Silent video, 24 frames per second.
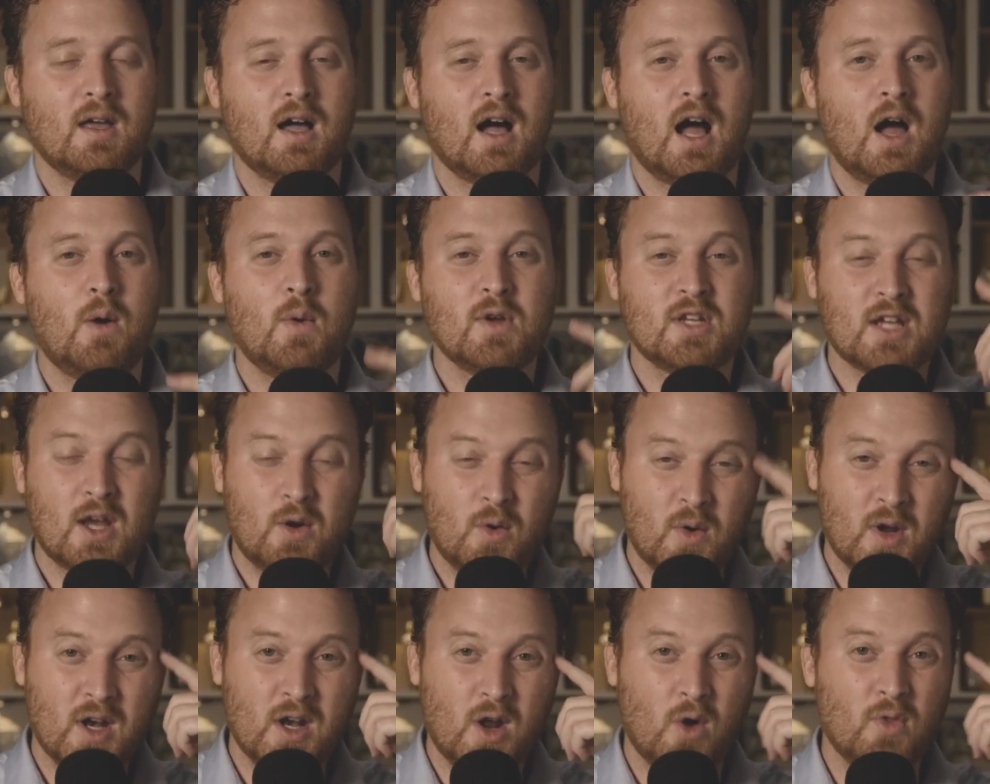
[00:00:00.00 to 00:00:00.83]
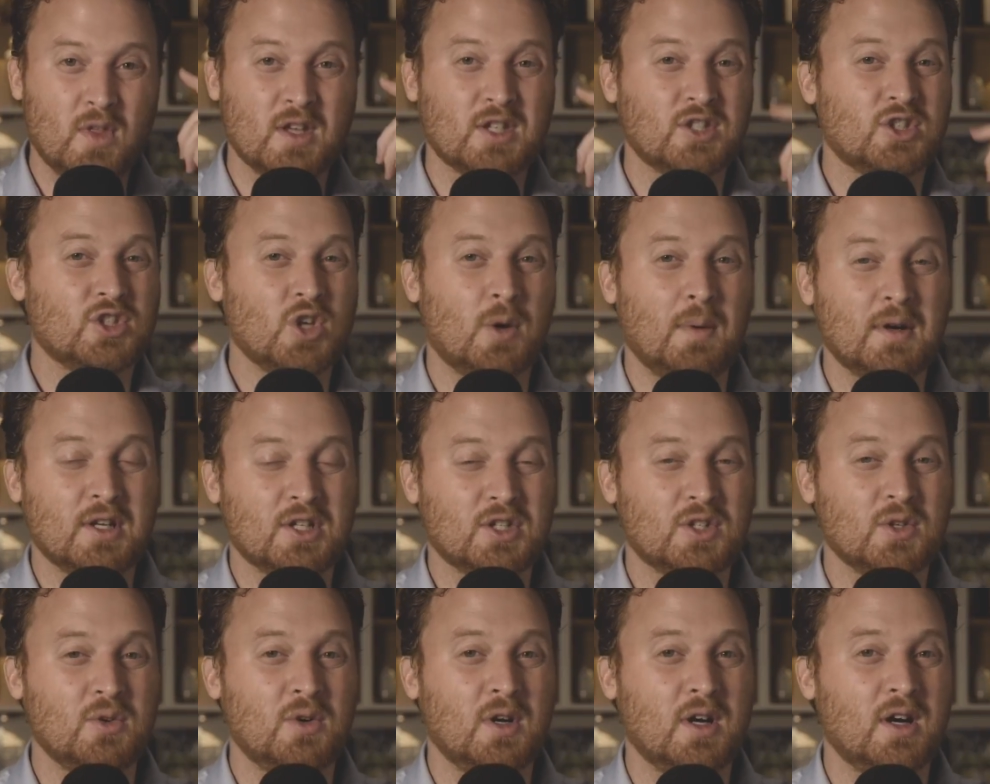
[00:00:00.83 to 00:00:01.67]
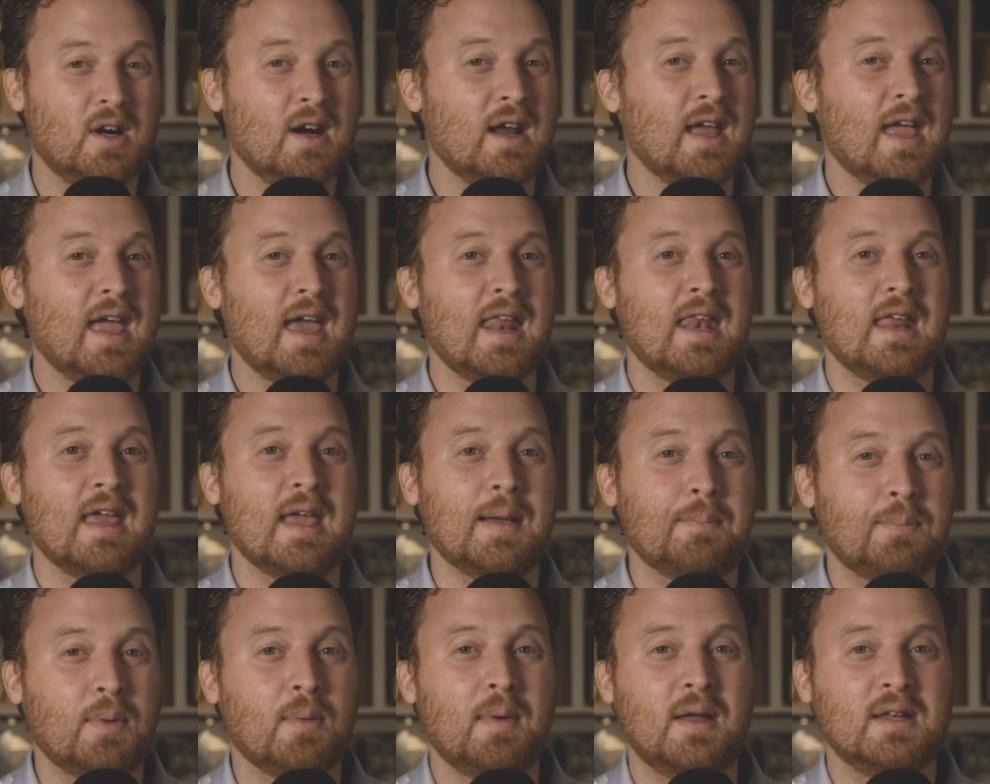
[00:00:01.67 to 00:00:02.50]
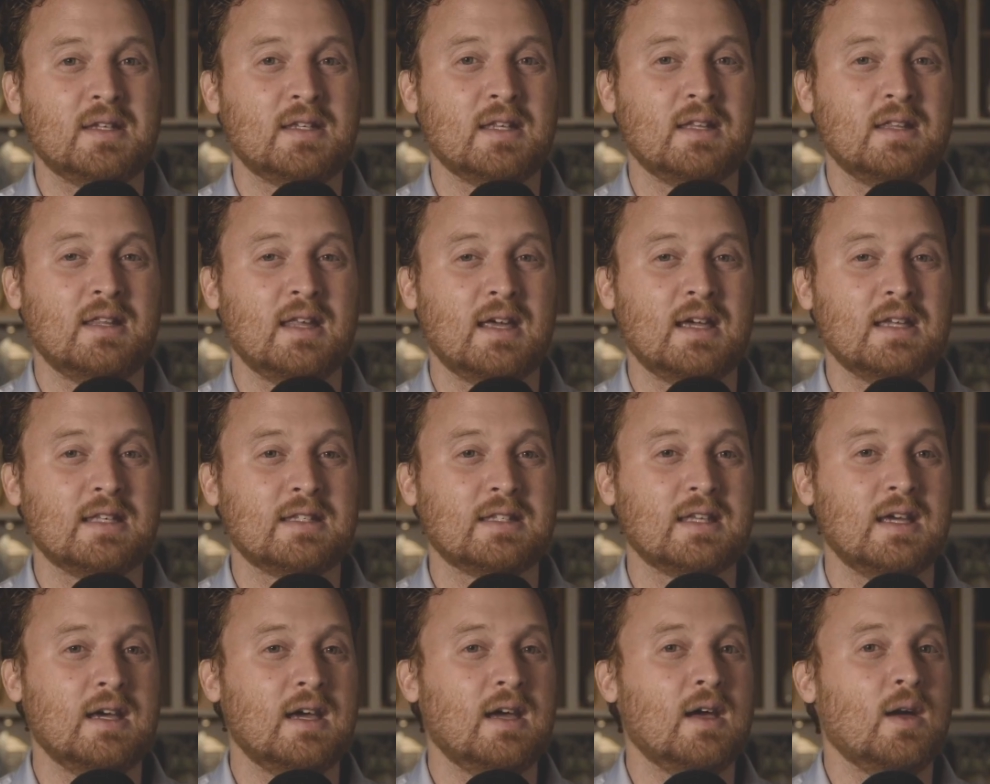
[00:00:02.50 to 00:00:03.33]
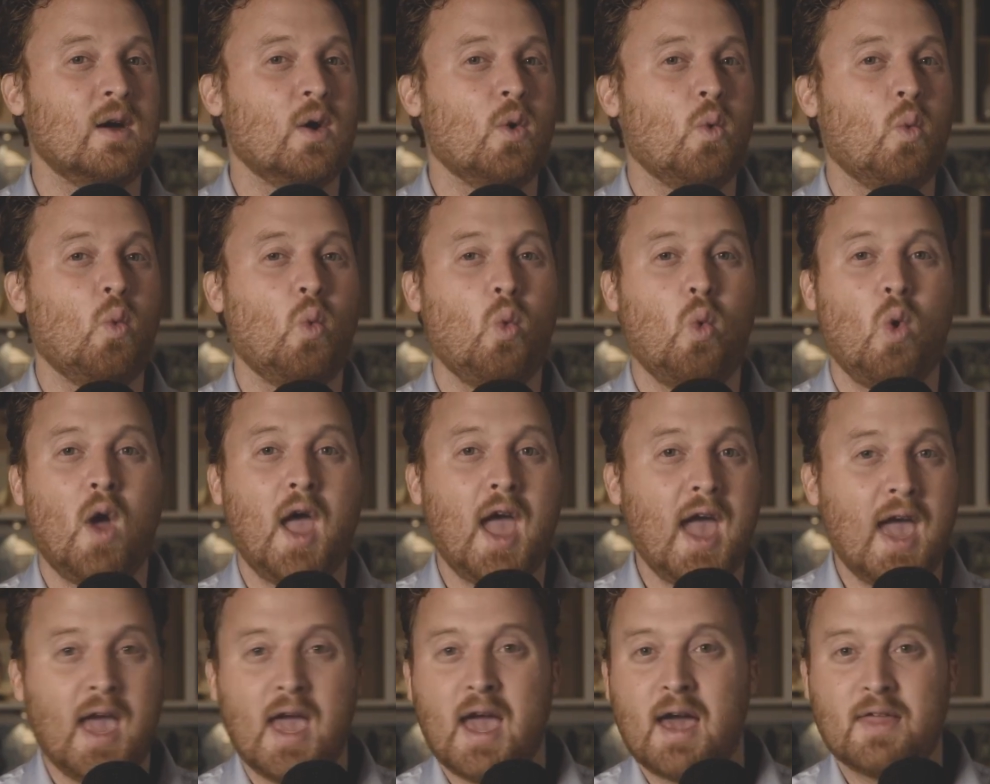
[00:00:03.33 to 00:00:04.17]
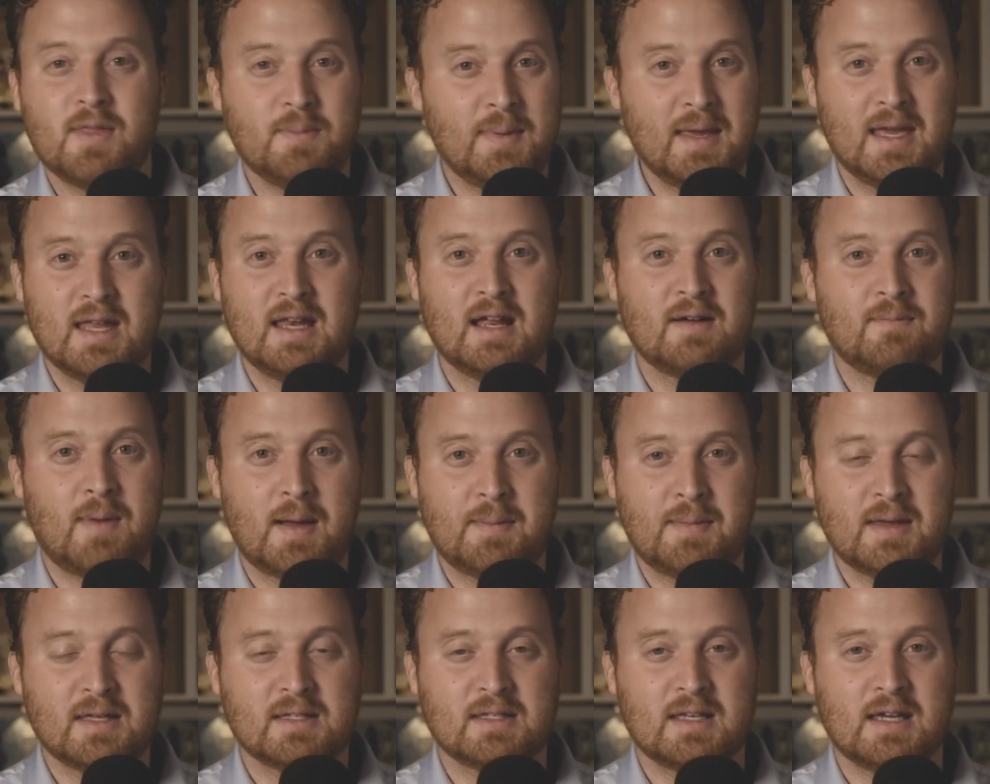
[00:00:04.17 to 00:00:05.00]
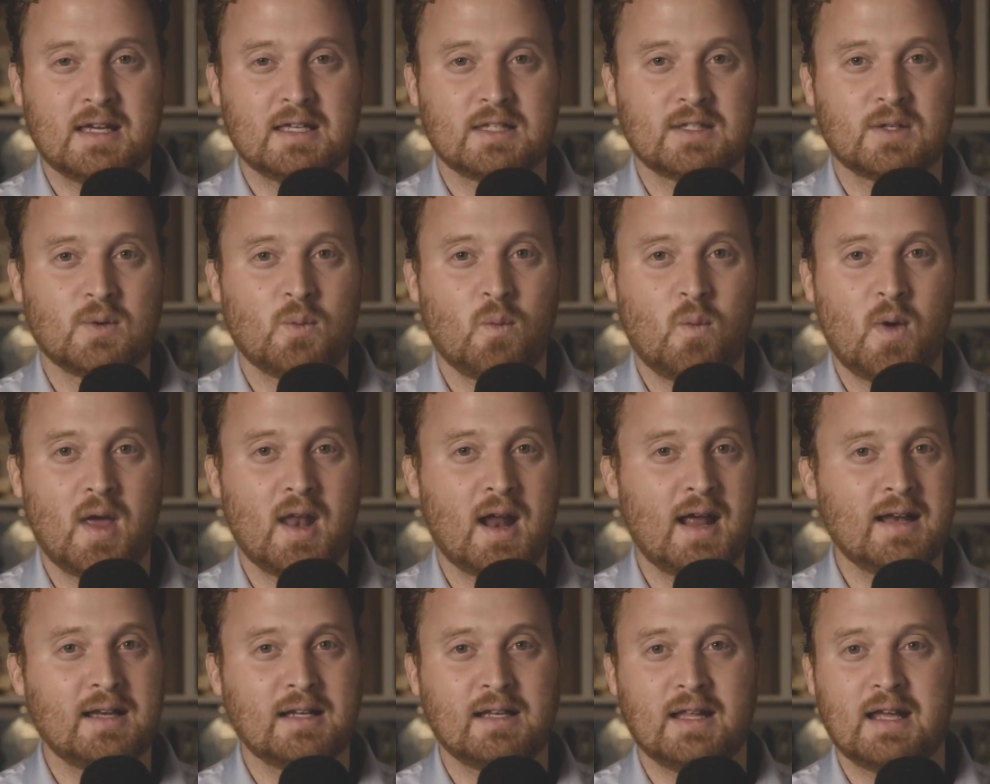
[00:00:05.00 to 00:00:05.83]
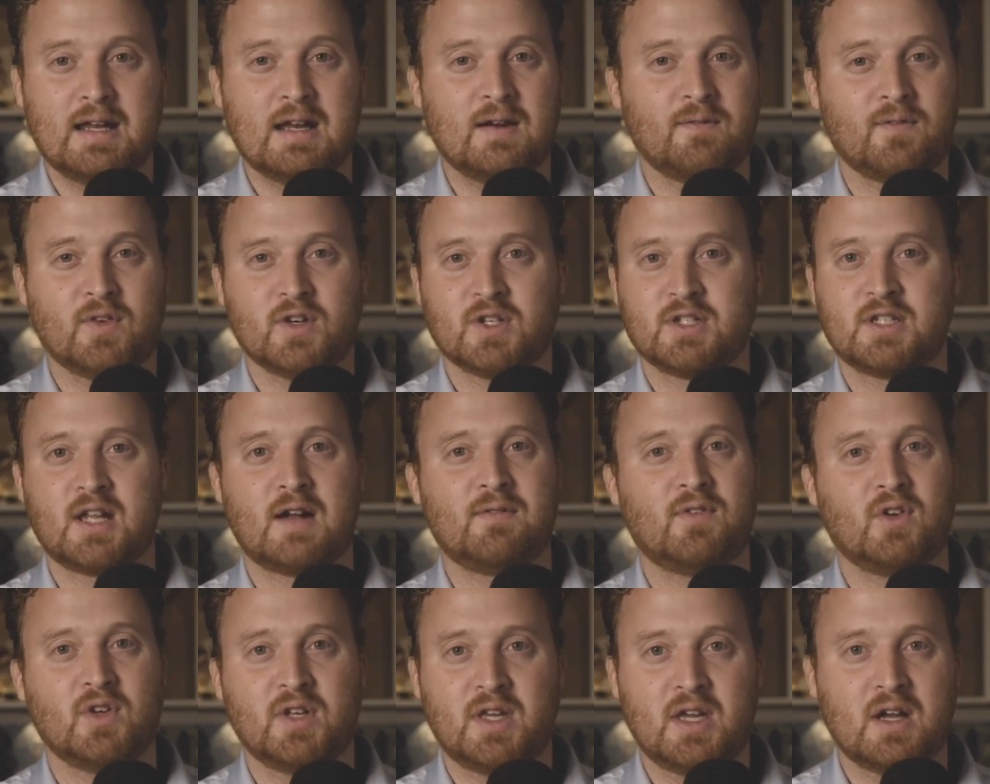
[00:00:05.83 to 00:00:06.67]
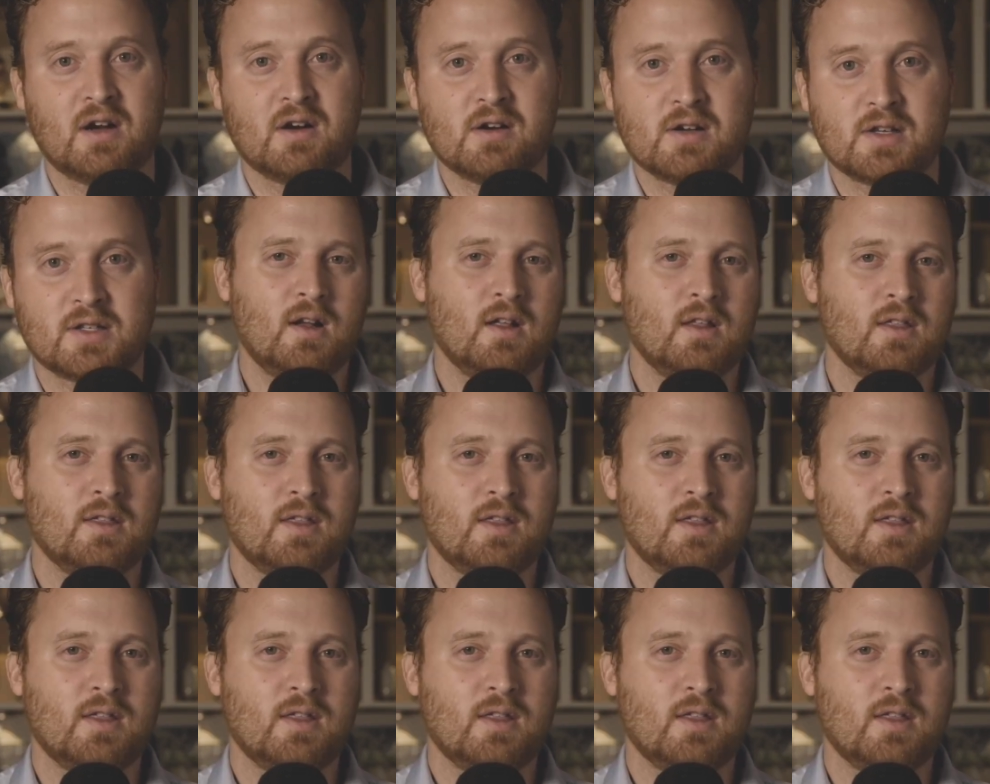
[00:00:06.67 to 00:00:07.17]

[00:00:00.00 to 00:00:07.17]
That I wish I would have known this so much sooner and implemented this way at the beginning of my business when I delayed it for several years.